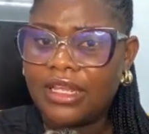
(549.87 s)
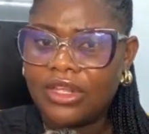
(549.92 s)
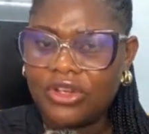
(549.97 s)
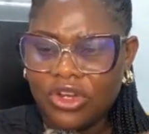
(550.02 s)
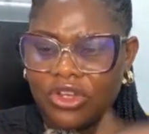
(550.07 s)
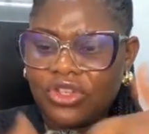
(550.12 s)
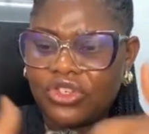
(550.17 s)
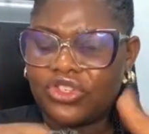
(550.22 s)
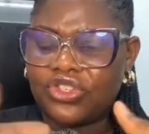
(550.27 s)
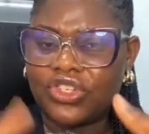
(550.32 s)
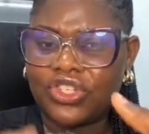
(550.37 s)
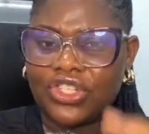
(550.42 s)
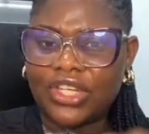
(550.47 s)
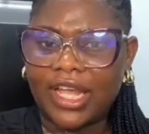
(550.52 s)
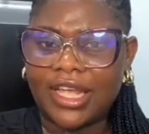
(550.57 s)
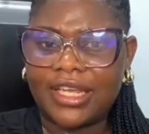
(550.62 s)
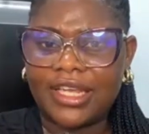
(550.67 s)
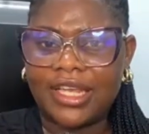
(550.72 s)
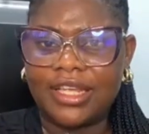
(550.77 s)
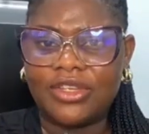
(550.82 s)
You should
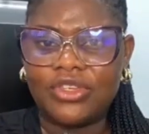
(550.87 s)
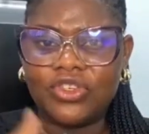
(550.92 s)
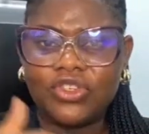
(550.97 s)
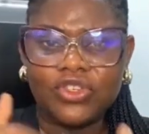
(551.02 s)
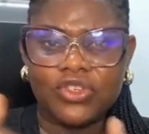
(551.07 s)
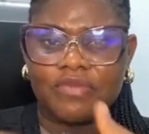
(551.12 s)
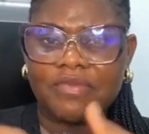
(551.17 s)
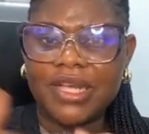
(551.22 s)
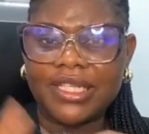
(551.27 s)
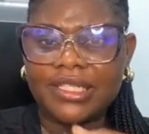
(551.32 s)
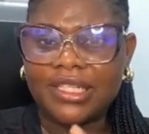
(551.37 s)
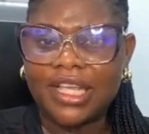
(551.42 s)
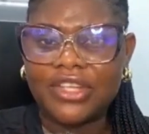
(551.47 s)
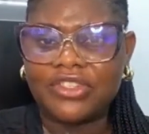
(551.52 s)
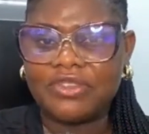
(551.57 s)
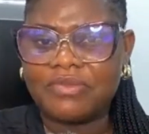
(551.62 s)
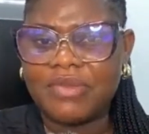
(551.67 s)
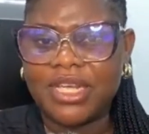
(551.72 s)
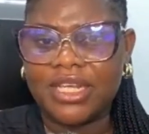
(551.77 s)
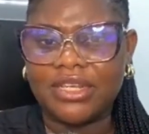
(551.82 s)
check in. You should
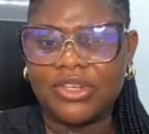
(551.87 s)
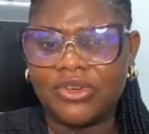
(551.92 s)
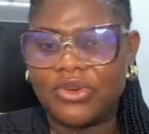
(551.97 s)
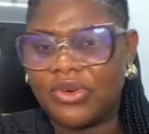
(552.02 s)
message me.